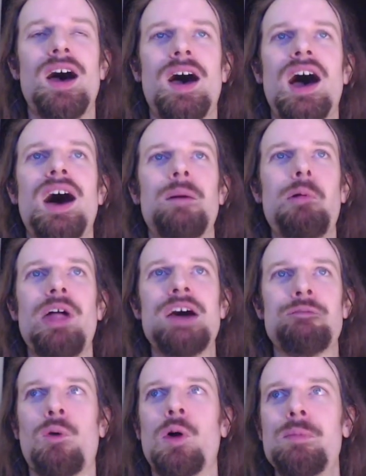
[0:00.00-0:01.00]
a
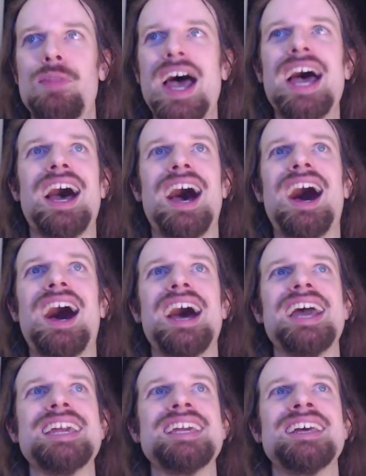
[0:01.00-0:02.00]
platform that
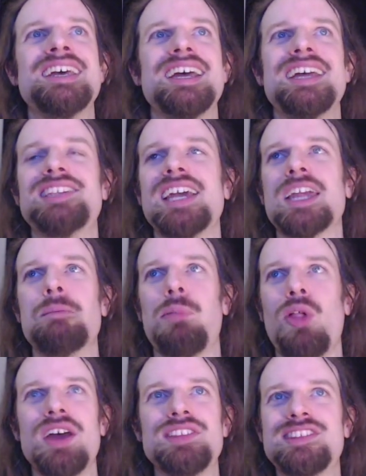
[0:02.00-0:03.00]
high and taking
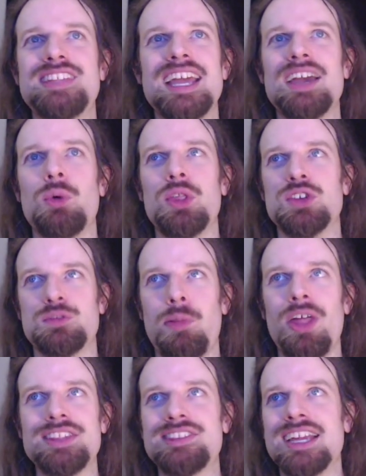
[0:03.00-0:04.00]
when there's
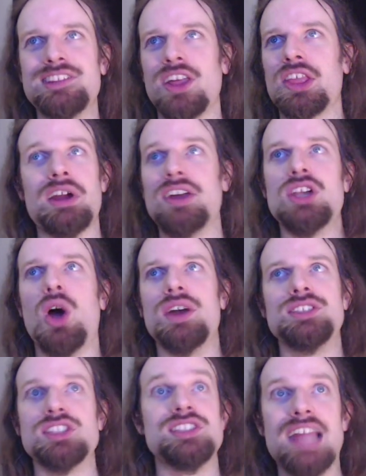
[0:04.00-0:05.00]
blood stains on the ground. No,
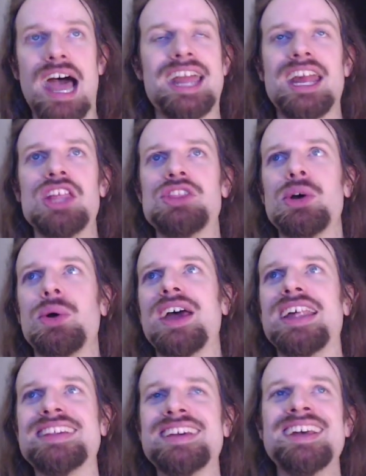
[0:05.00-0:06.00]
it's just not going to do
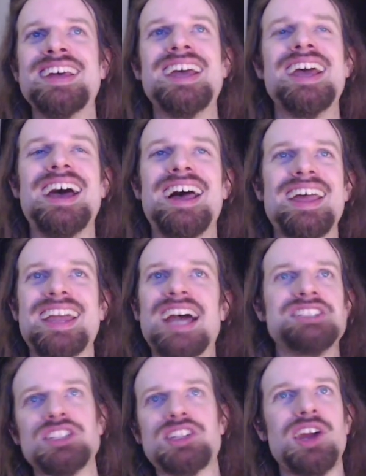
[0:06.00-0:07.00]
it. Like,
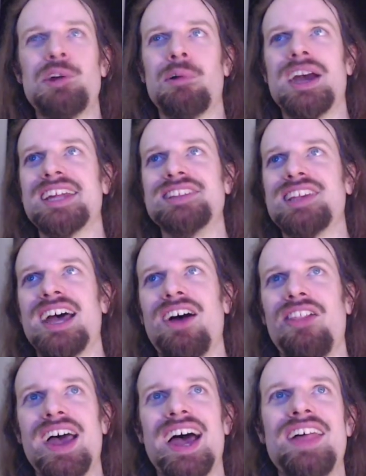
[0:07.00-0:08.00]
I just couldn't
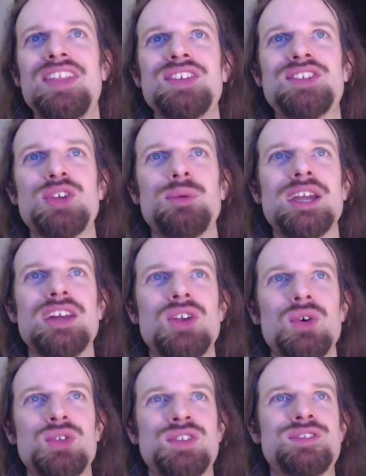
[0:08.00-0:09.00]
reconcile that. So that
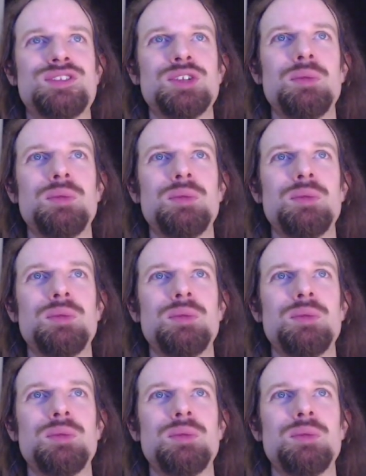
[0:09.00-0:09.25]
was too